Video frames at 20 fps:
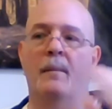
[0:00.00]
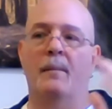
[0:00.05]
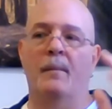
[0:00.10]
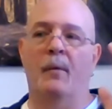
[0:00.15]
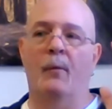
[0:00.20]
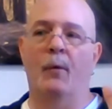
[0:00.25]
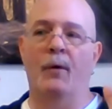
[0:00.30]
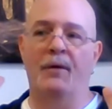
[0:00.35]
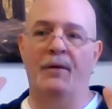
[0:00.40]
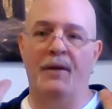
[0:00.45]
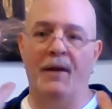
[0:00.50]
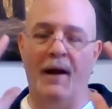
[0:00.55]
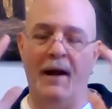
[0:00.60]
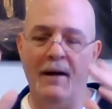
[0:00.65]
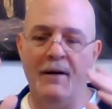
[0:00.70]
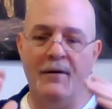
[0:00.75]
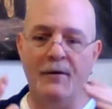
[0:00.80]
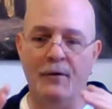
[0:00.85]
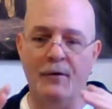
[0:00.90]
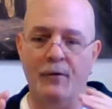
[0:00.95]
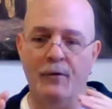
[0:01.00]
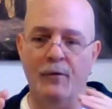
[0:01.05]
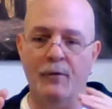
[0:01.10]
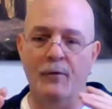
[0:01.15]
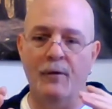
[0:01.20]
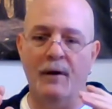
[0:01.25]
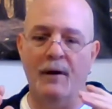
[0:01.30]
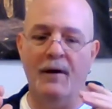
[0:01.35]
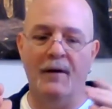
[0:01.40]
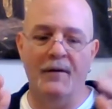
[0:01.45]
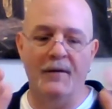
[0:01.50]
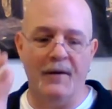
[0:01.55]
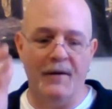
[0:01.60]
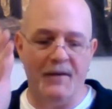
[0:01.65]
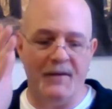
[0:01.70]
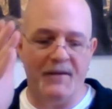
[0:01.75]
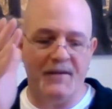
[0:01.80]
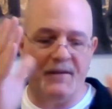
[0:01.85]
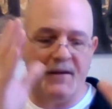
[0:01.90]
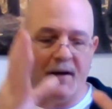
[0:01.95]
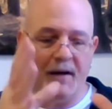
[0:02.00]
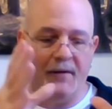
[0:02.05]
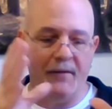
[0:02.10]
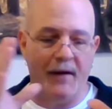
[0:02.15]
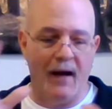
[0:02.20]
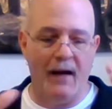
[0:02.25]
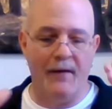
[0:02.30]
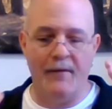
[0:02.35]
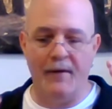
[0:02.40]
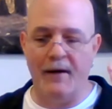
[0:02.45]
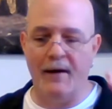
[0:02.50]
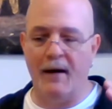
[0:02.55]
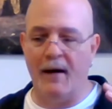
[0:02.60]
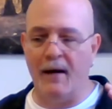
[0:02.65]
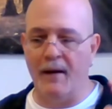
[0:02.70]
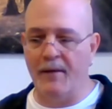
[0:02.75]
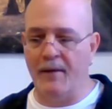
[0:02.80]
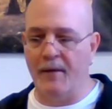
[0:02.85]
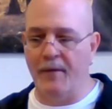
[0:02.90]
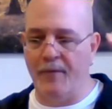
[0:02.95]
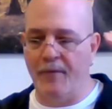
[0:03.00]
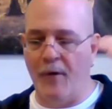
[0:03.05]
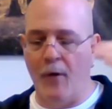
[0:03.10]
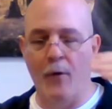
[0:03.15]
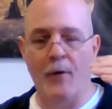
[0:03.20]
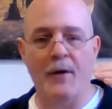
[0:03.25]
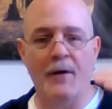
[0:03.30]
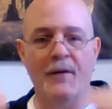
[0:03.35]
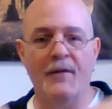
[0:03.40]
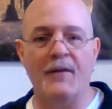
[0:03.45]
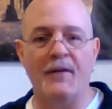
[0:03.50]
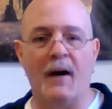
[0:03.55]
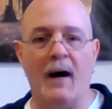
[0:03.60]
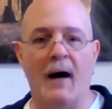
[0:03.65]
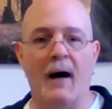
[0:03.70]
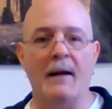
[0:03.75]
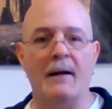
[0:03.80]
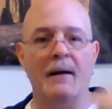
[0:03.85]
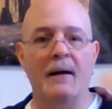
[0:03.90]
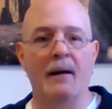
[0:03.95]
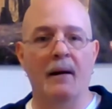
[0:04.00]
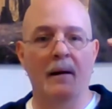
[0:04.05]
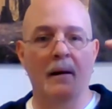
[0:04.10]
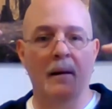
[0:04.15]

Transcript: What they do is, instead of having the focus on